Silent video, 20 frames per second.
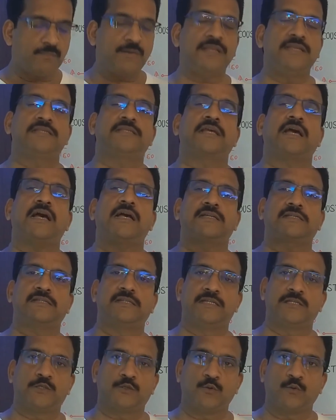please ask
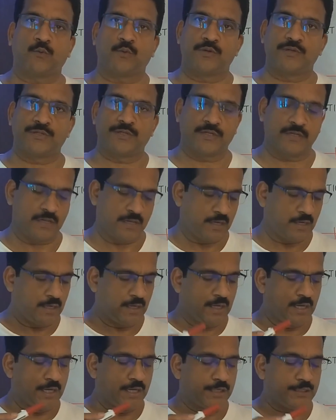these two questions.
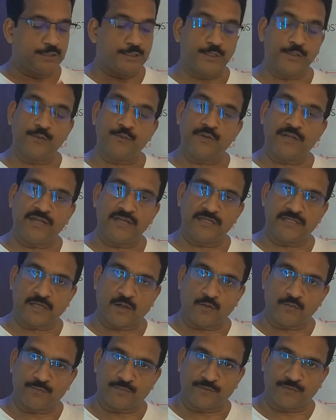Do you need
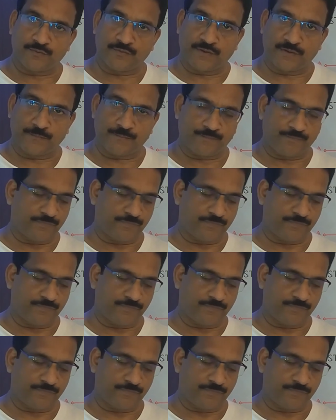soundproofing?